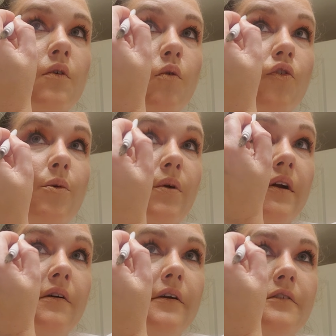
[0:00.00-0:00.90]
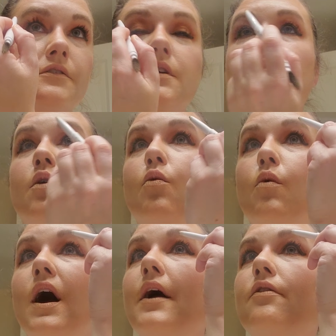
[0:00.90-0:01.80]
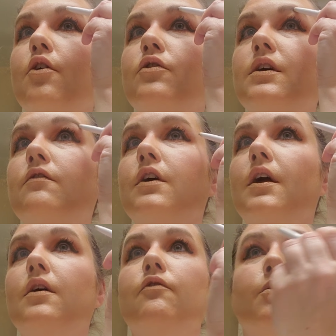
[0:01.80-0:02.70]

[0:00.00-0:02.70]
or the barriers, or why they're deviating